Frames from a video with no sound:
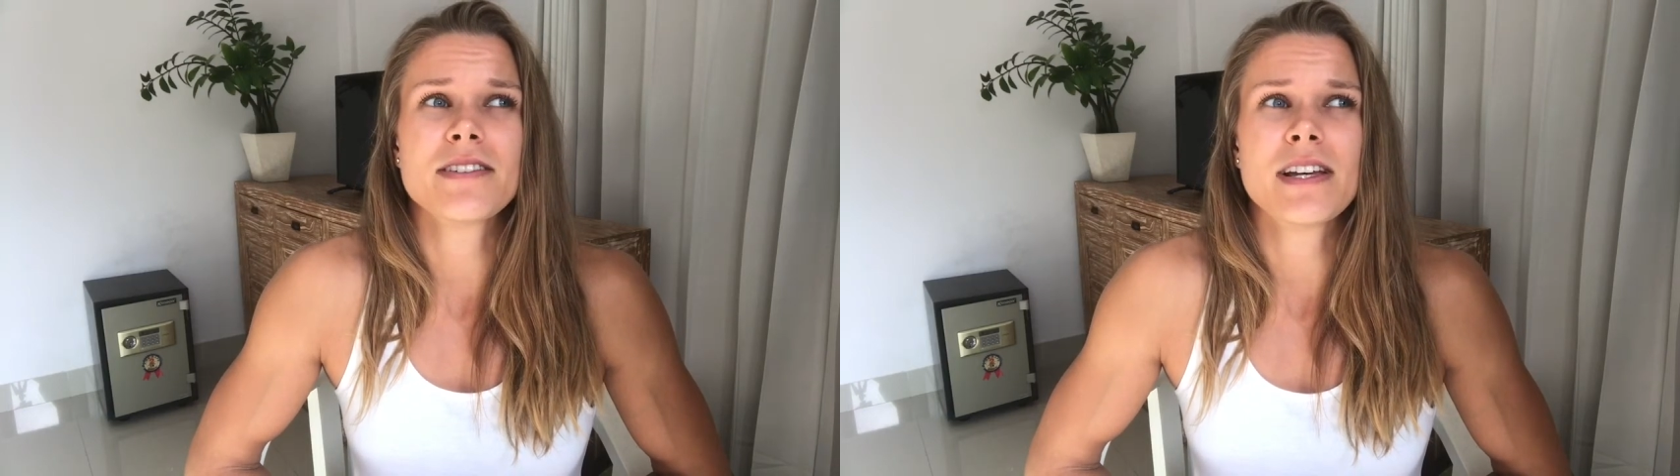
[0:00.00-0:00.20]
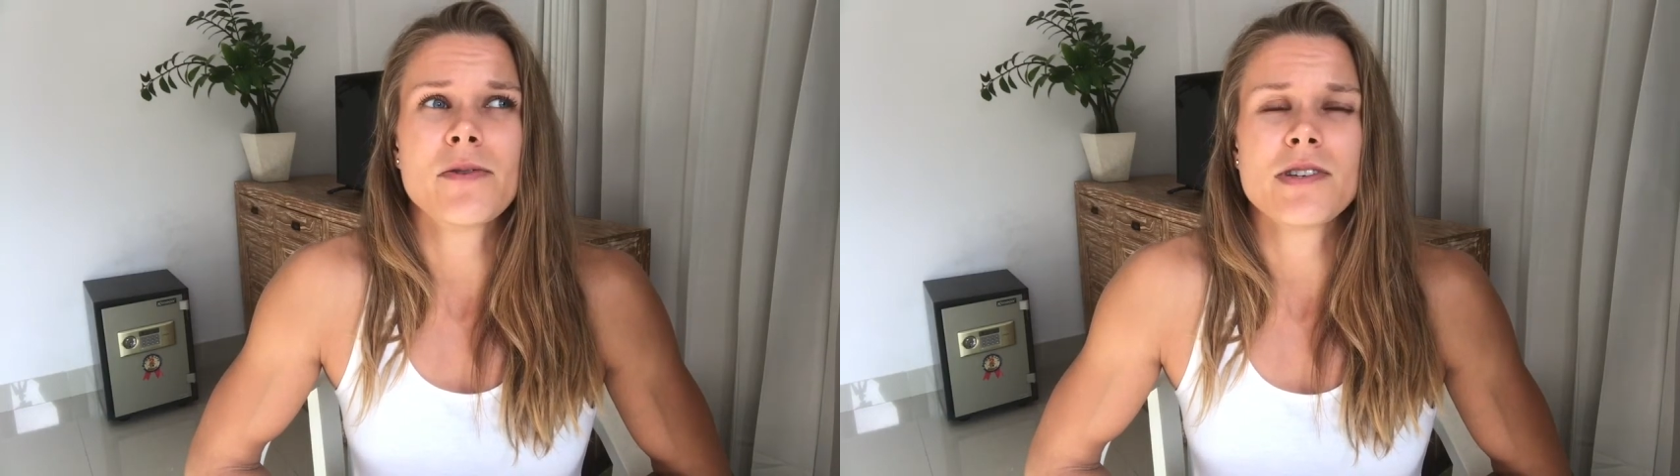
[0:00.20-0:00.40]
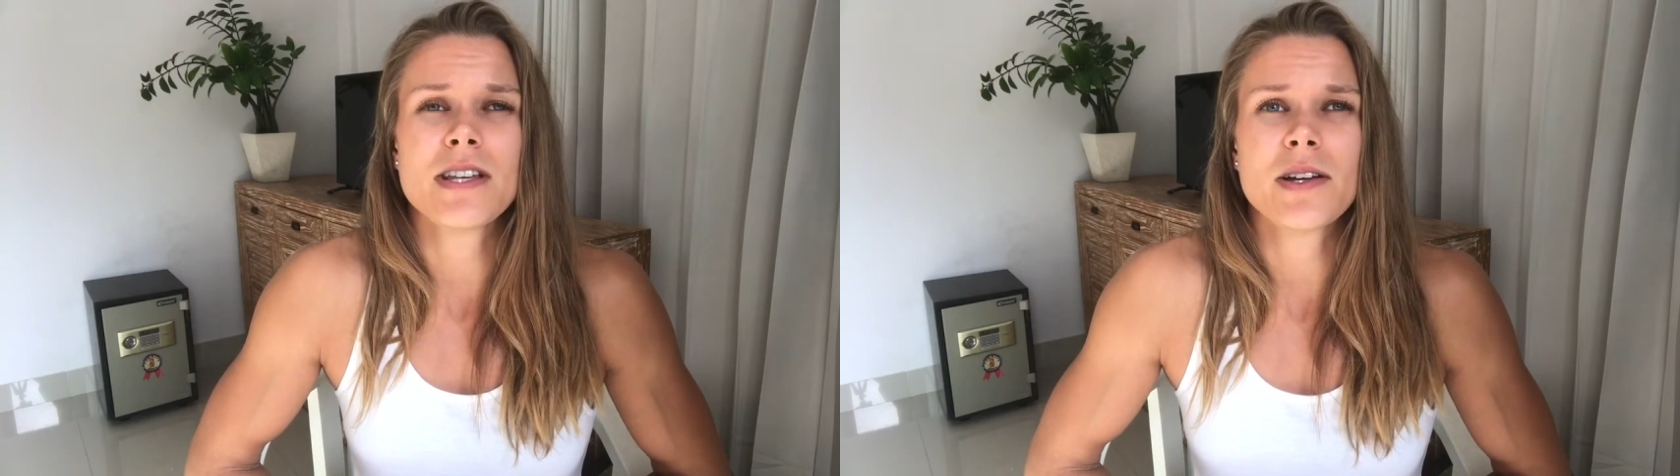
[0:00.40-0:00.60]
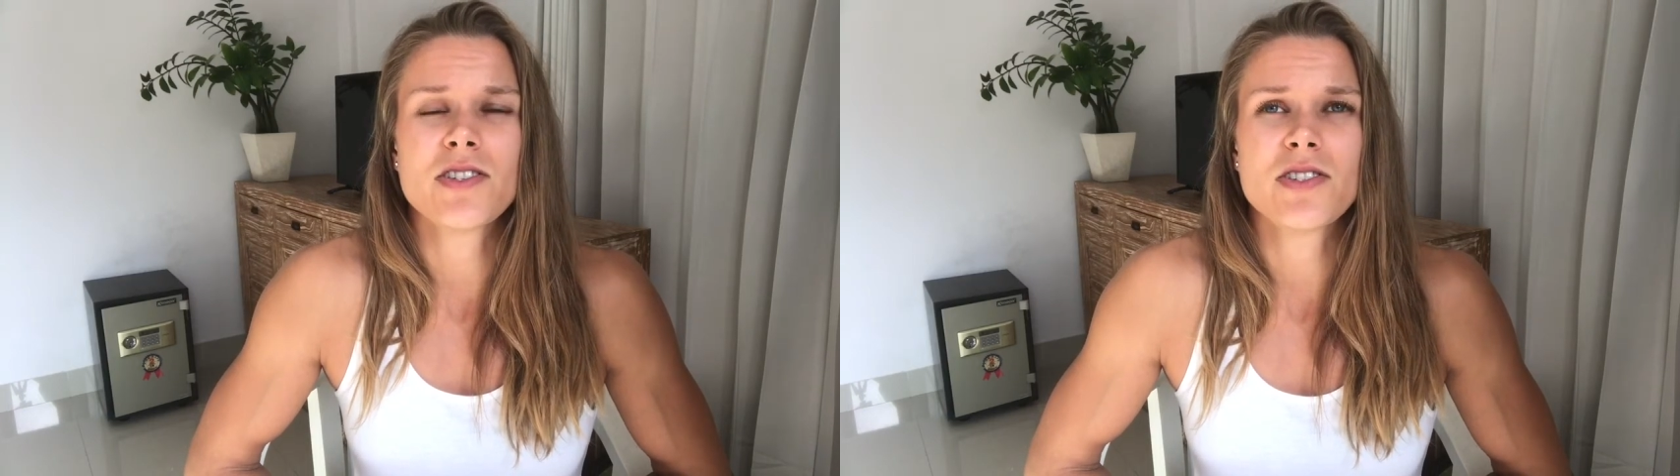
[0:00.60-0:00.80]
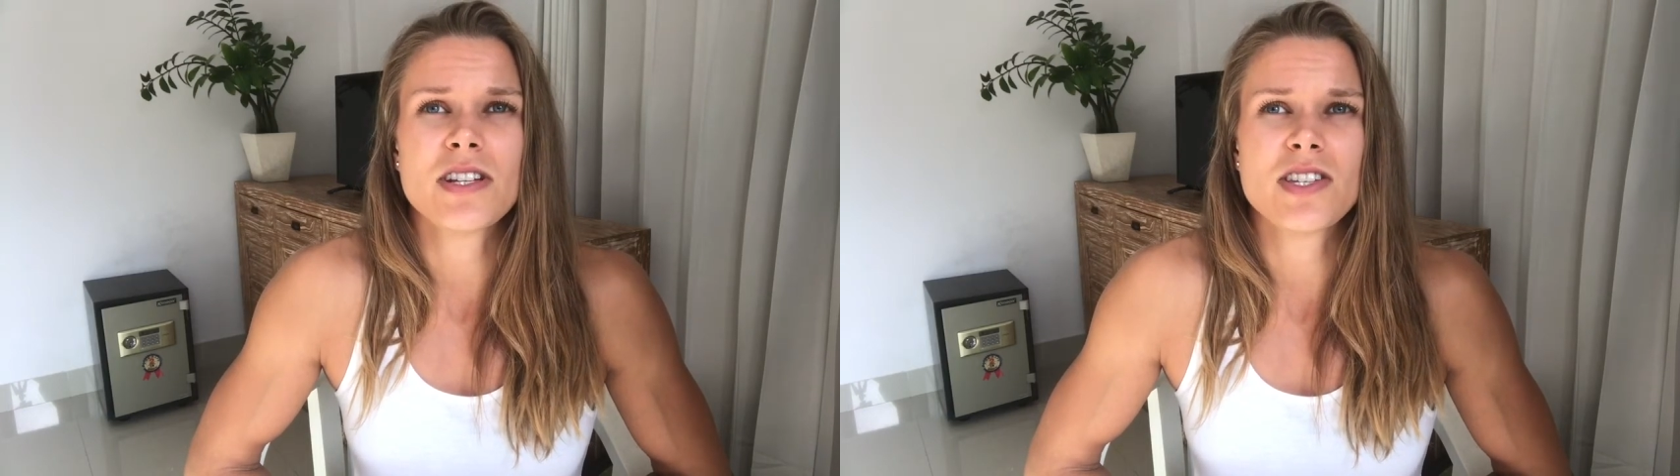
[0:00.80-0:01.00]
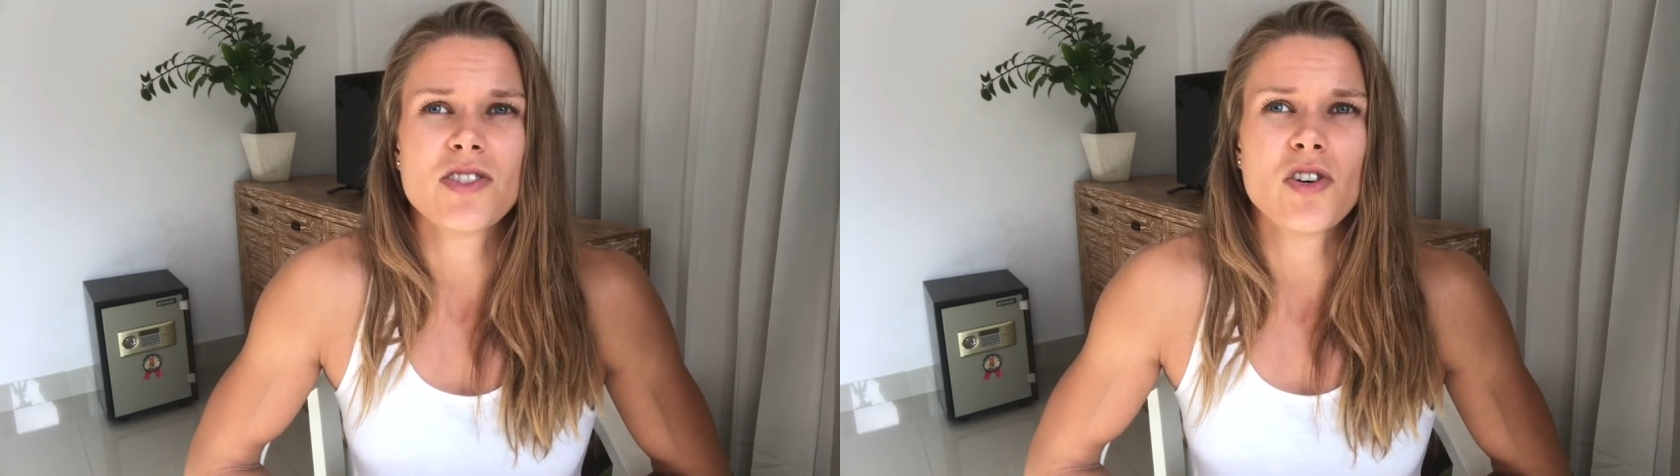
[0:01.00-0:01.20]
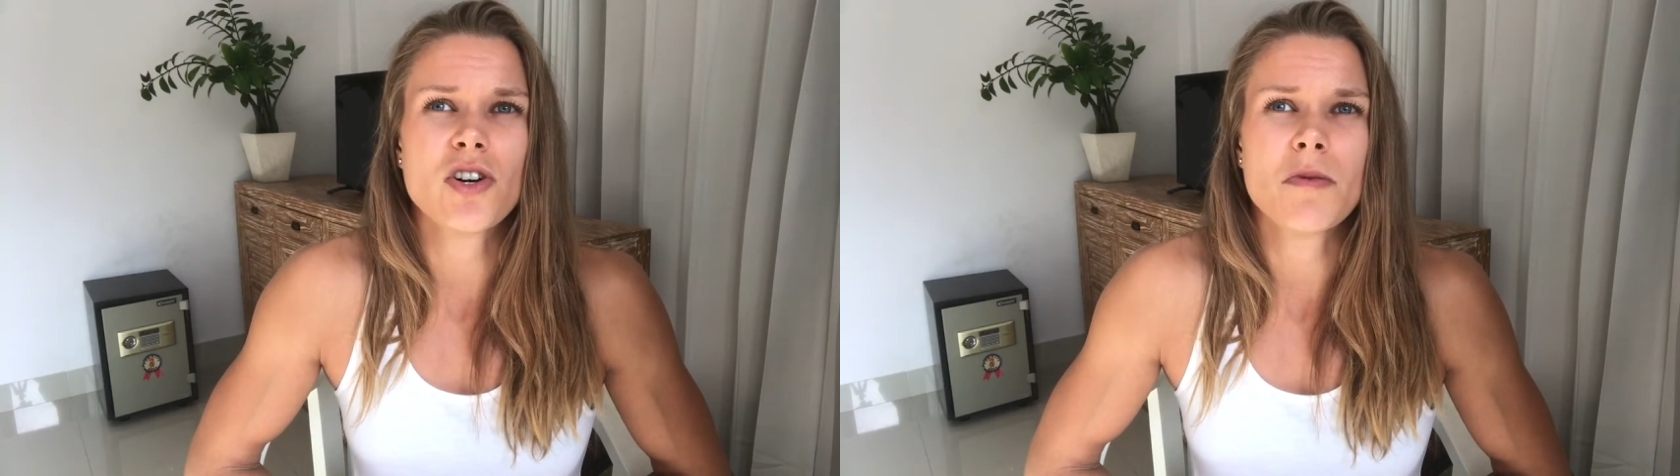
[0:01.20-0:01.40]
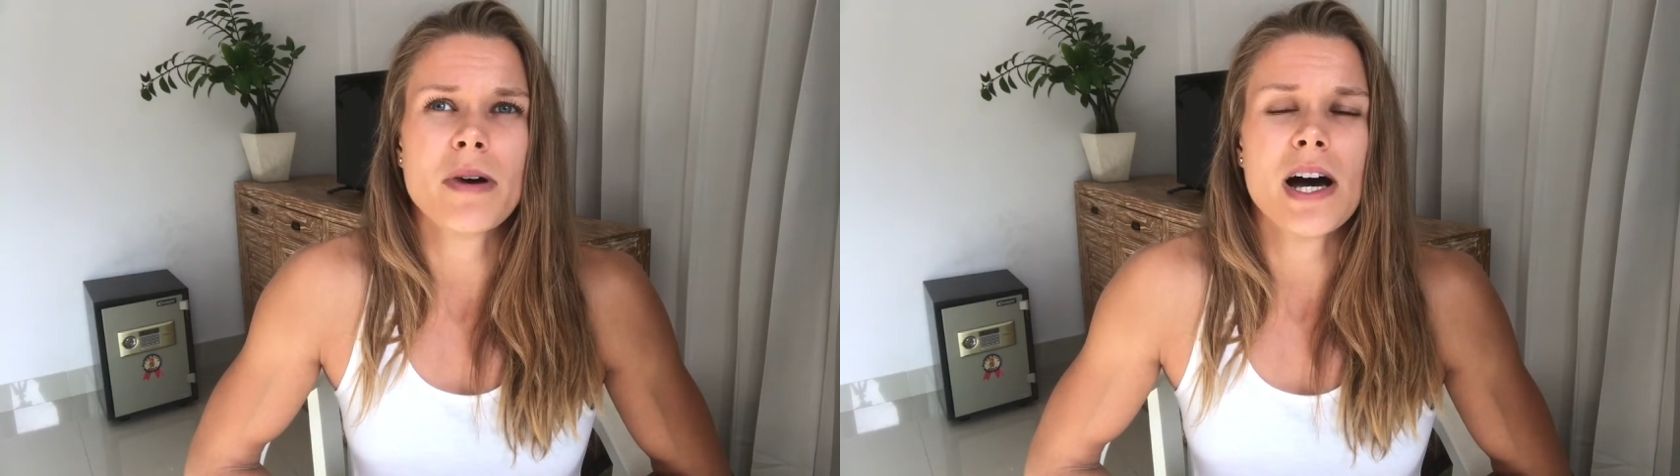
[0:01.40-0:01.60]
there was like this
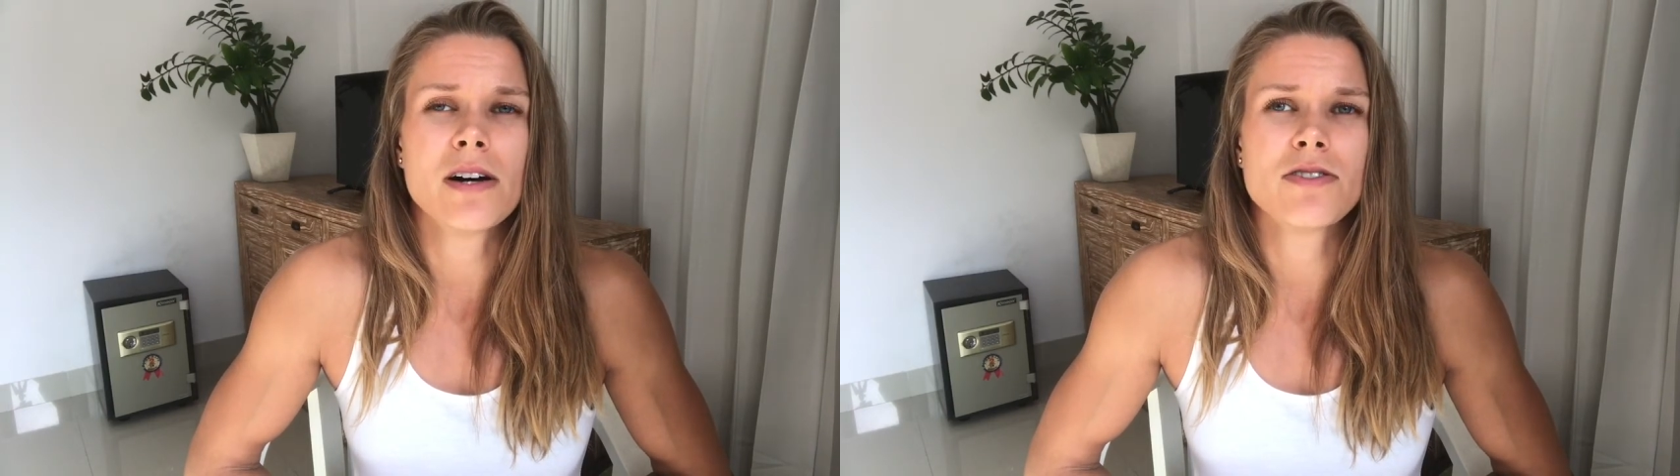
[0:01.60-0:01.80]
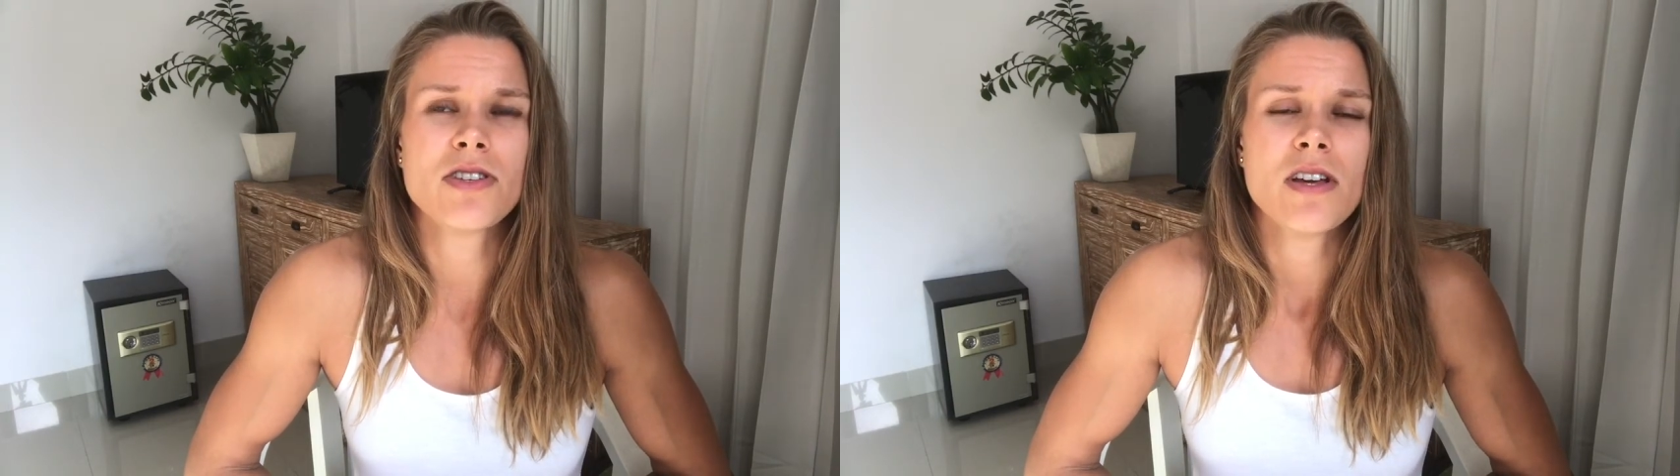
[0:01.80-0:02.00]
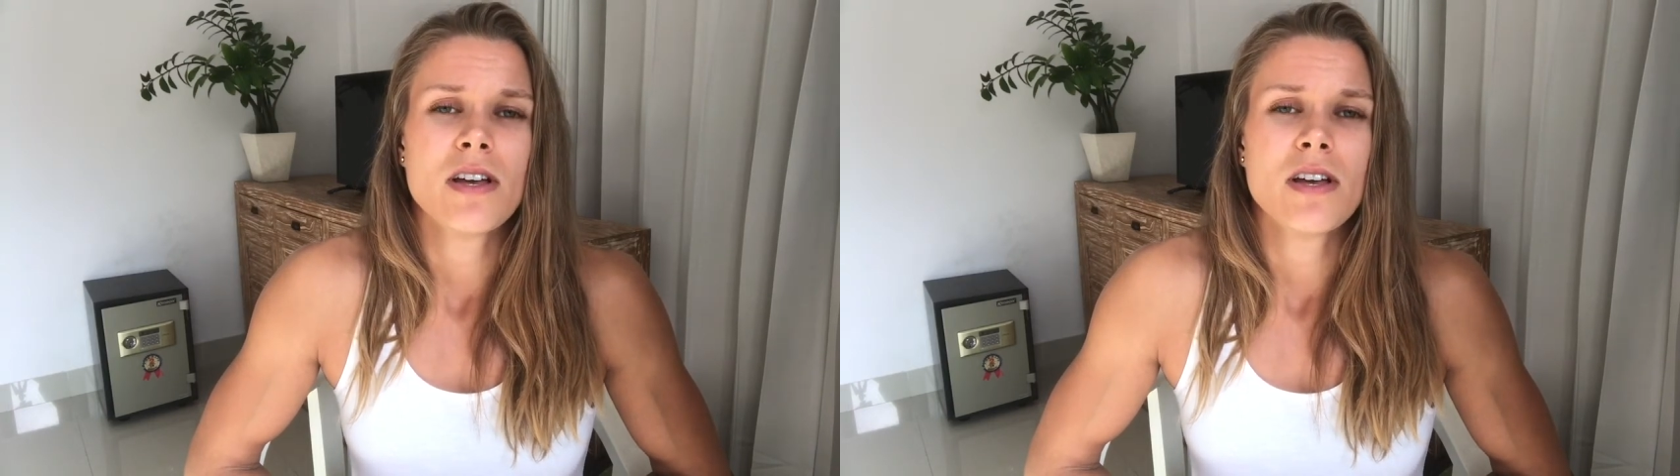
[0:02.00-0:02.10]
talk about